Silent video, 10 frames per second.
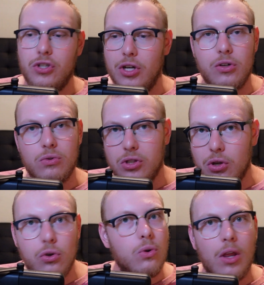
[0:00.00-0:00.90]
You could do
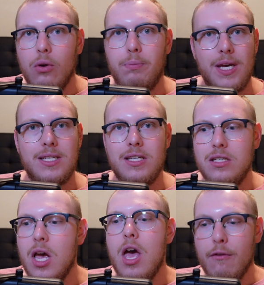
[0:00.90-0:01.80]
two little
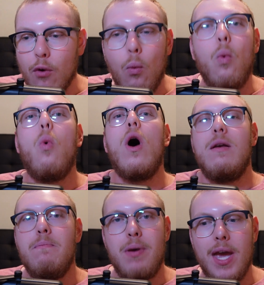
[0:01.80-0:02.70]
pieces for
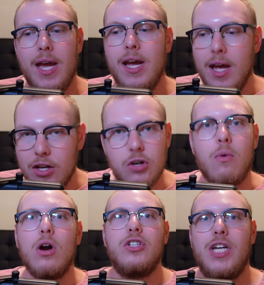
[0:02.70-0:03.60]
one big
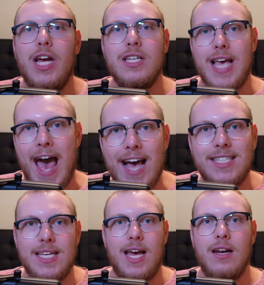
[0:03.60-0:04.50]
Ja'Marr Chase
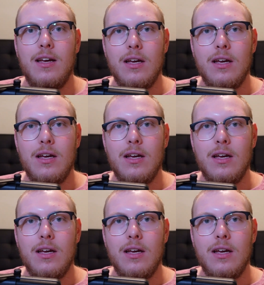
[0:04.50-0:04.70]
asset.